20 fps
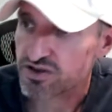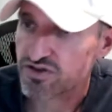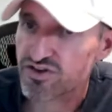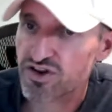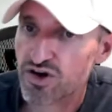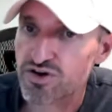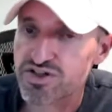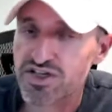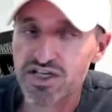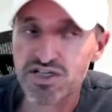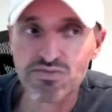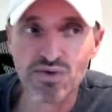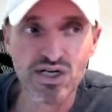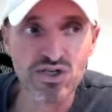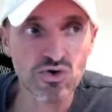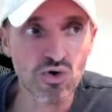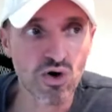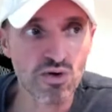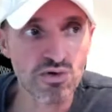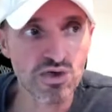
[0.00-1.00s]
Thursday is my
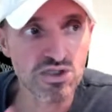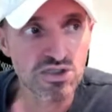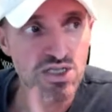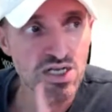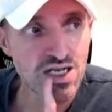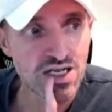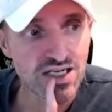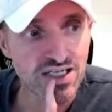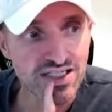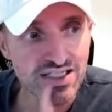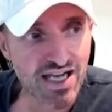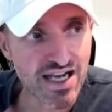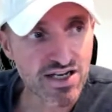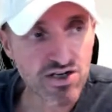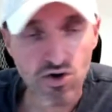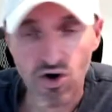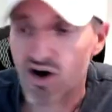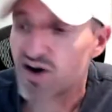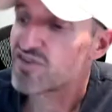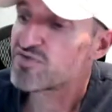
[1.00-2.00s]
normal
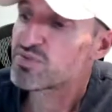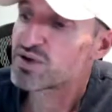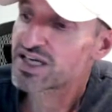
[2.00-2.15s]
night off.